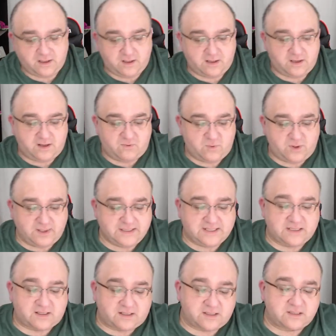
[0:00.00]
I worked in
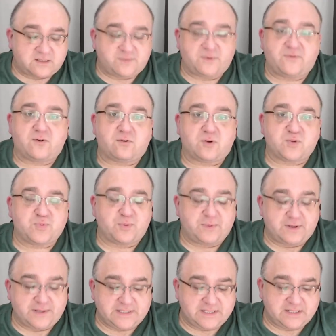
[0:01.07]
arts before I was
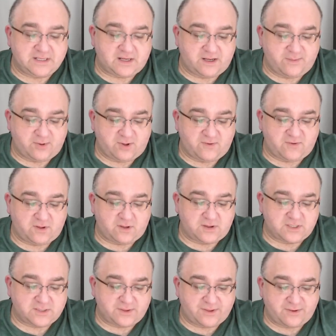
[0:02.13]
promoted to the eyeball floor,
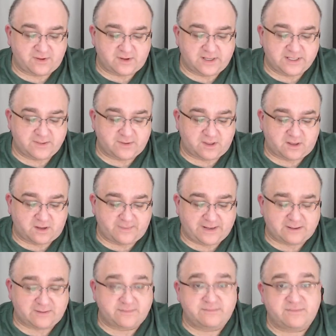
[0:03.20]
so I thought I knew a lot about
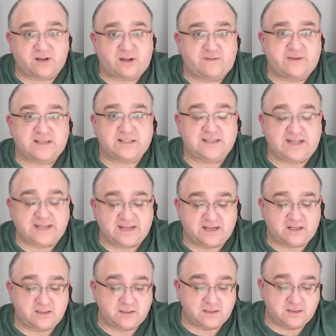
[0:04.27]
them, but obviously I
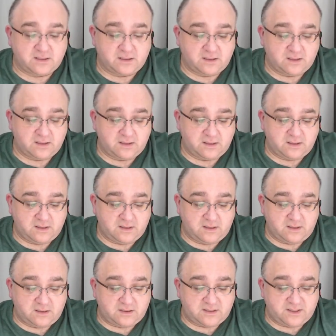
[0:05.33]
didn't.
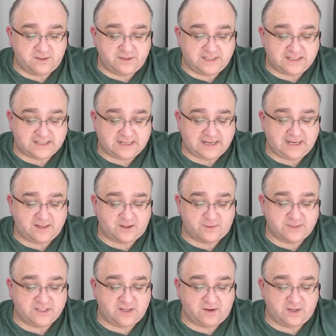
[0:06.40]
Sue didn't care that I was
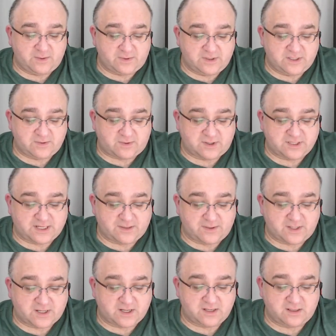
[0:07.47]
the only one to watch how her
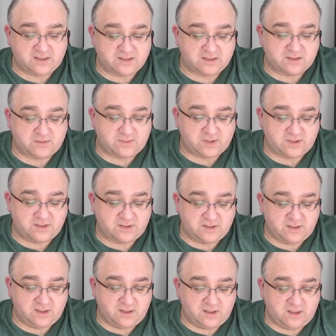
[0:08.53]
curls tumbled.
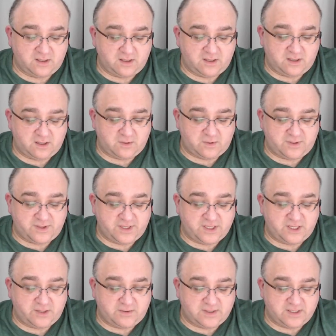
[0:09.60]
The one that
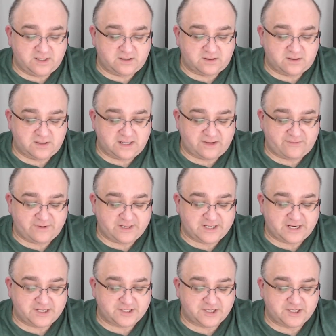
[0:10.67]
knew and adored every
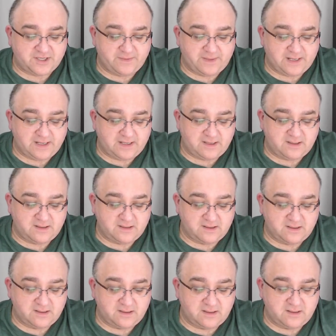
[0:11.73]
gesture she made.
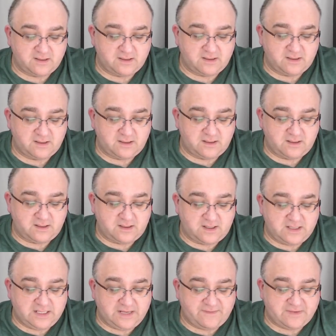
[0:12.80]
I
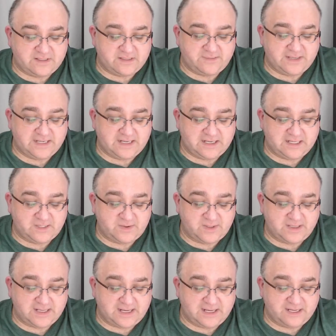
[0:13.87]
levered to my knees with
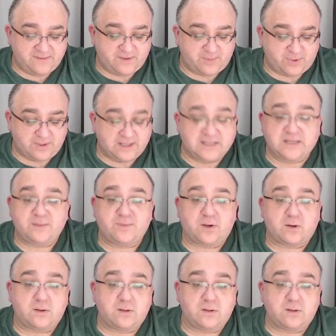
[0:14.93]
the aid of the pointed pole.